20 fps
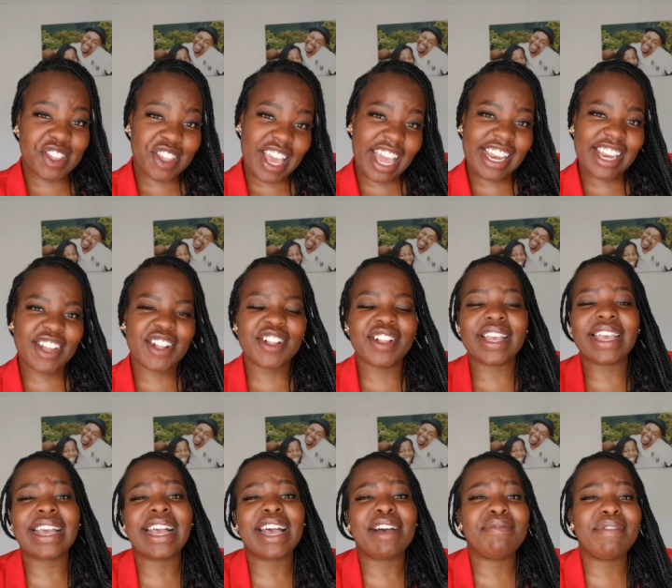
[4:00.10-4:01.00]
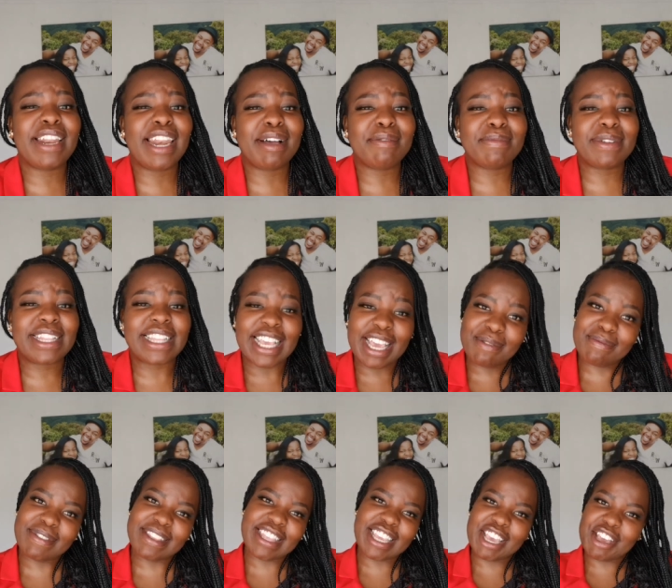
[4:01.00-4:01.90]
channel Ikamala
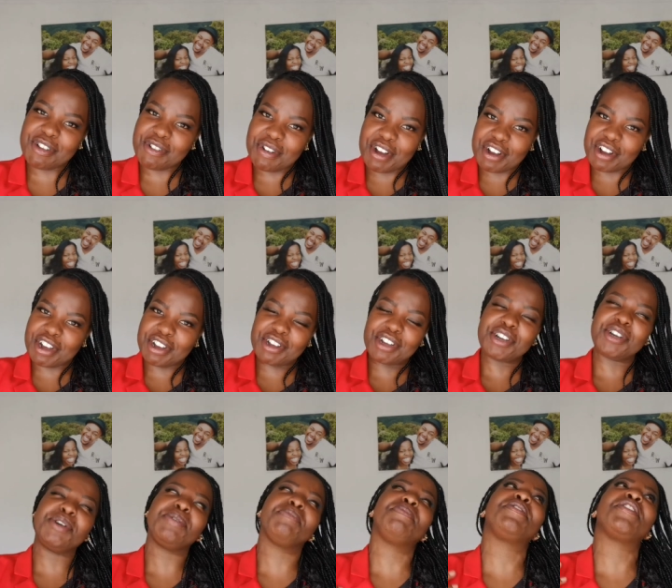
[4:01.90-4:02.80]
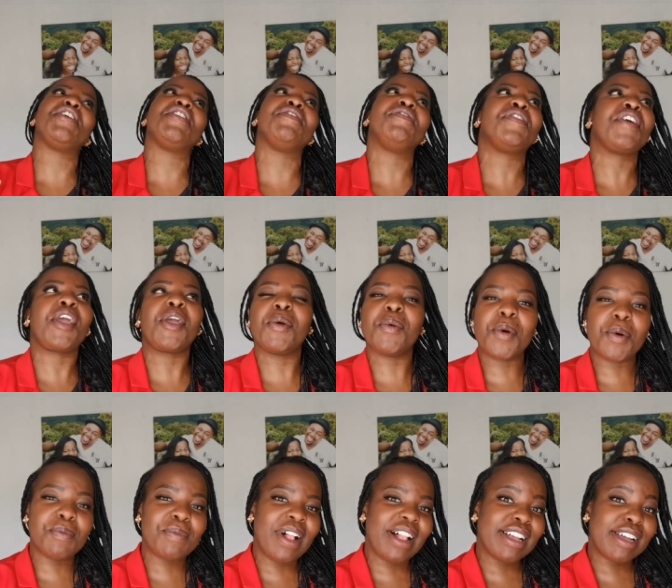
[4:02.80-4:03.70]
Mutimsi Wagon Groups a very
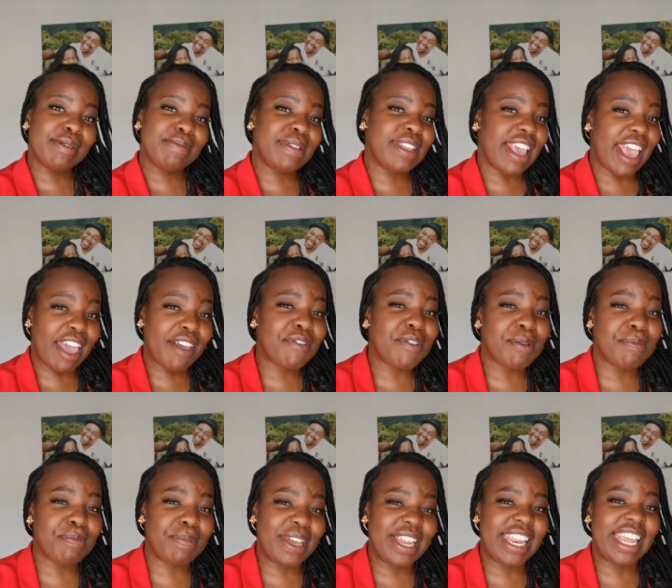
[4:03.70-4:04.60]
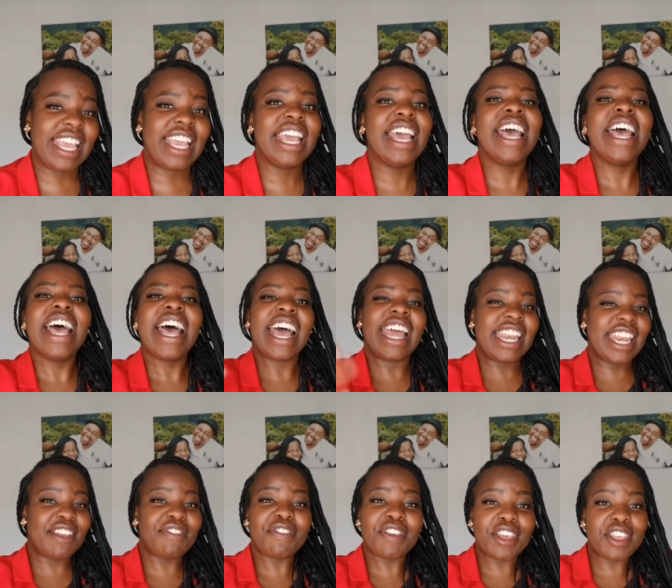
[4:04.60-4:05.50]
warm welcome to everybody
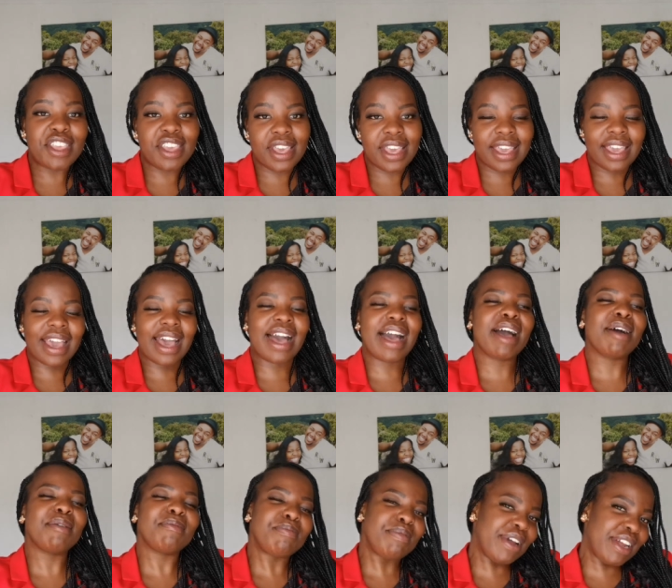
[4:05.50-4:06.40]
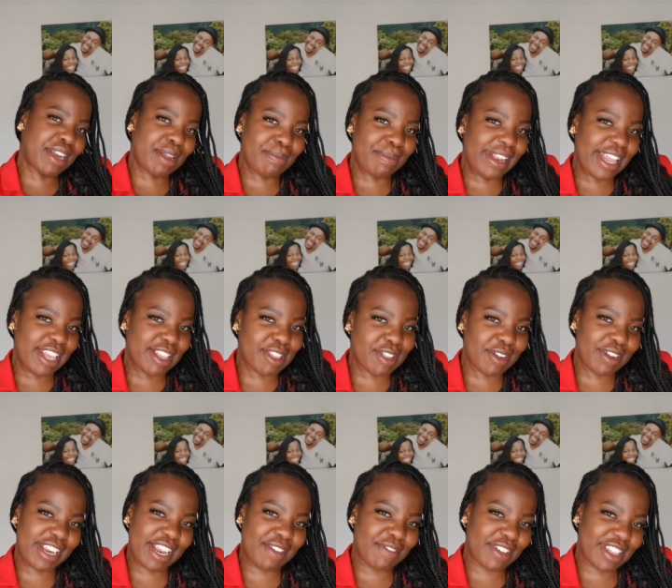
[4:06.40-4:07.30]
and if you're new here pretty please
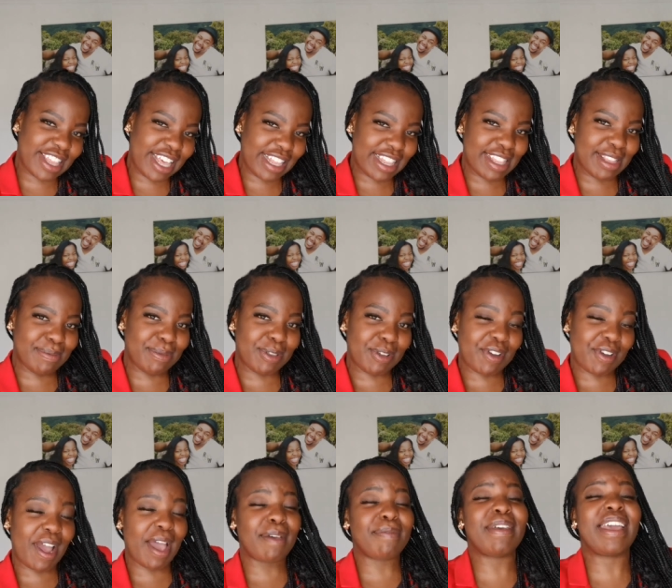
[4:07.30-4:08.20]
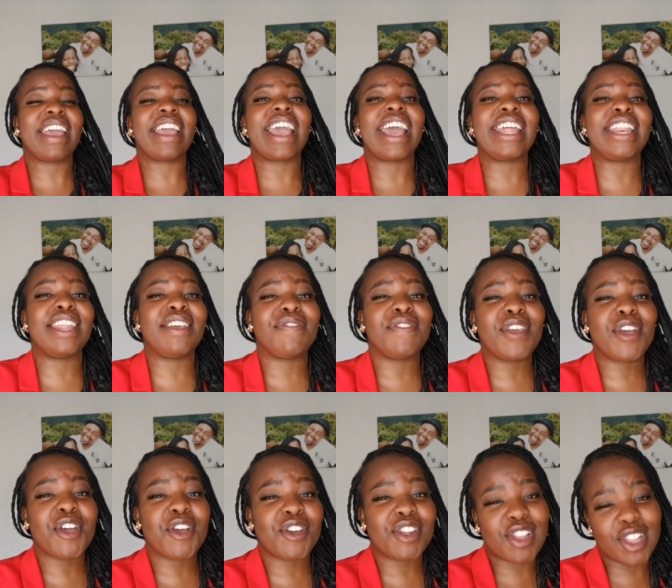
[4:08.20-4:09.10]
don't leave without subscribing and if
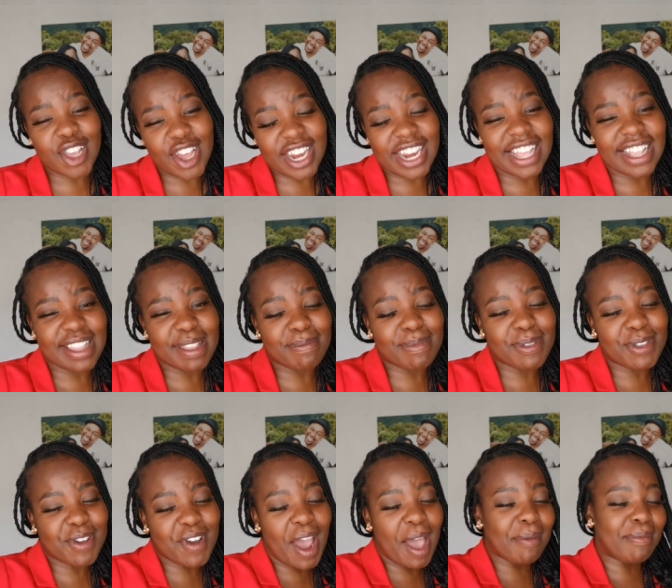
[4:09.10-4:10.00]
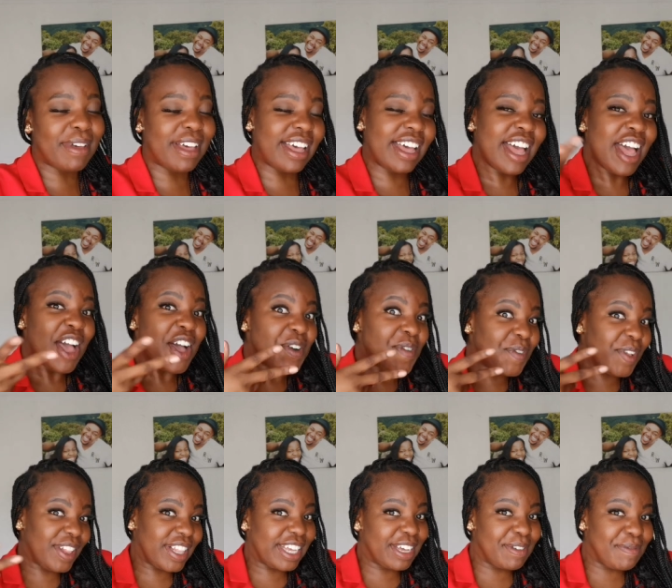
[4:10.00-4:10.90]
you're a returning subscriber
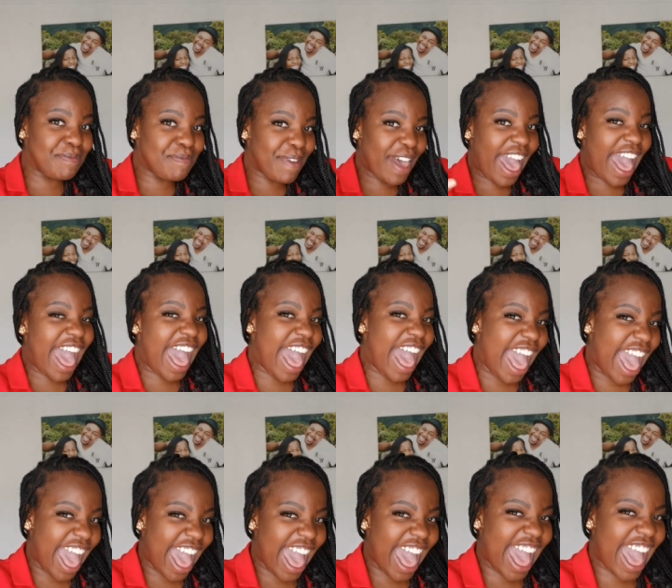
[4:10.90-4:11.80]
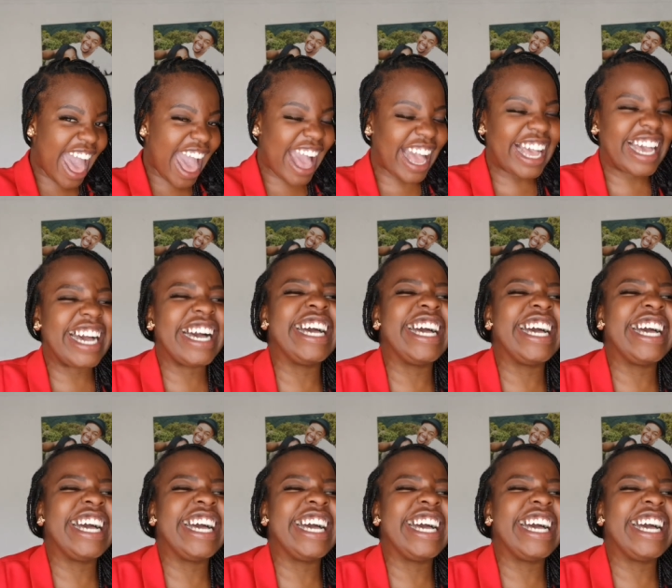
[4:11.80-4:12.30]
welcome back